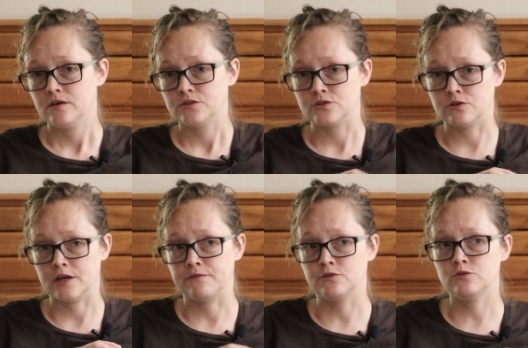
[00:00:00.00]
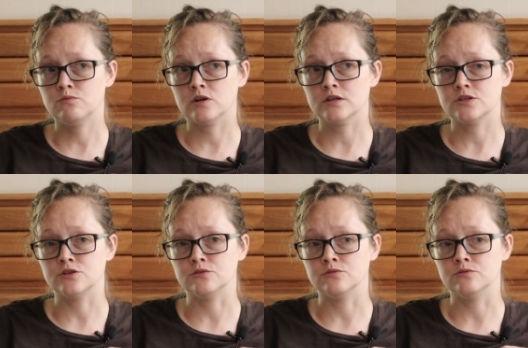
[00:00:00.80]
So if you want
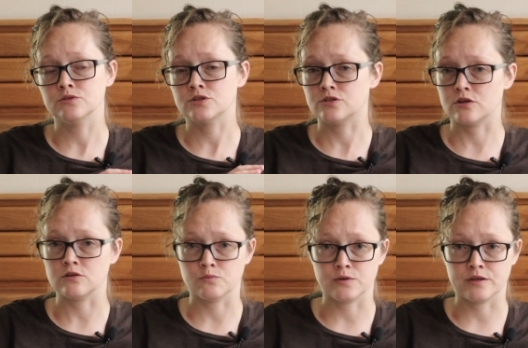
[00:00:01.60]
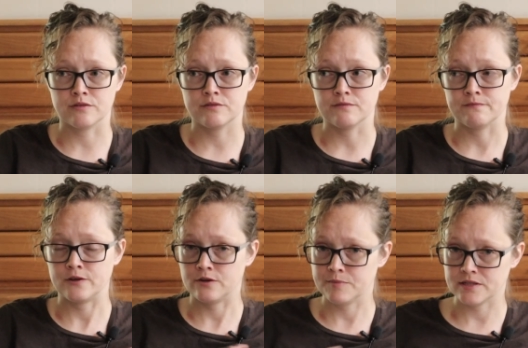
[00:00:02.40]
to start with
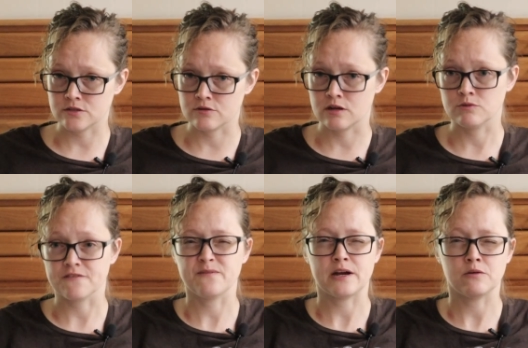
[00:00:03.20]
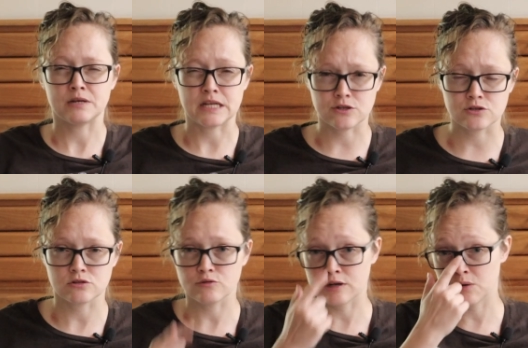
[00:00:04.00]
very basic groundwork,
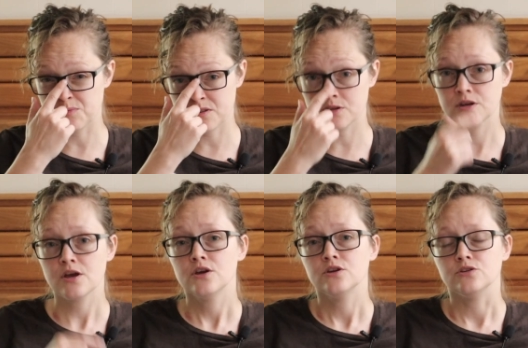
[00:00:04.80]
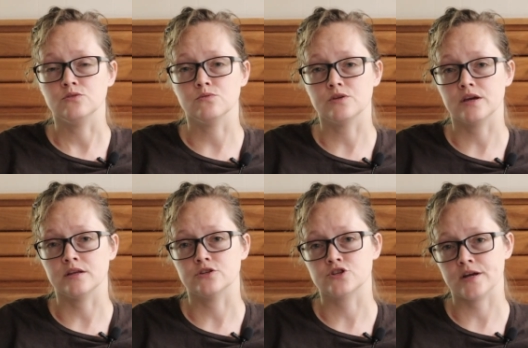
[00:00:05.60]
foundational groundwork, you
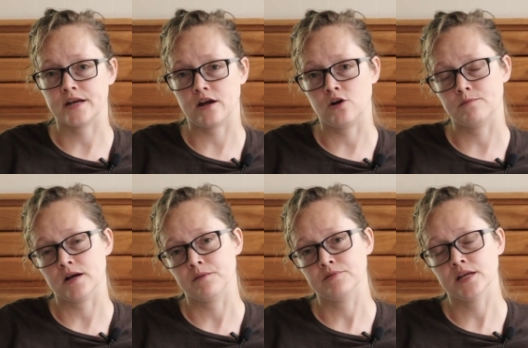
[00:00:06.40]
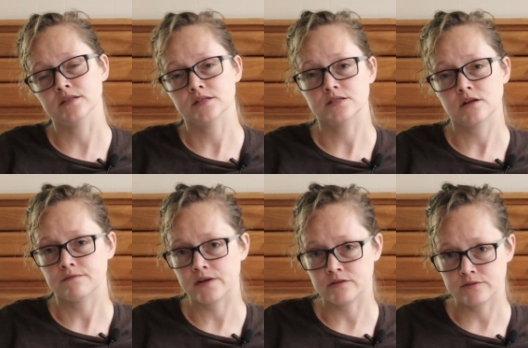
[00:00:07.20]
can check out my playlist
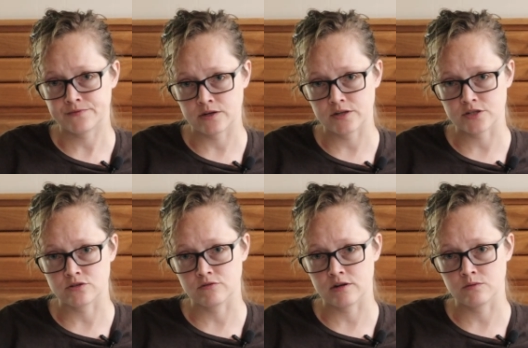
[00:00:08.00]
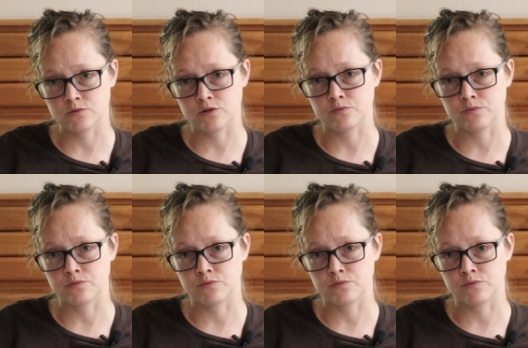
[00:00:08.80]
on foundational groundwork,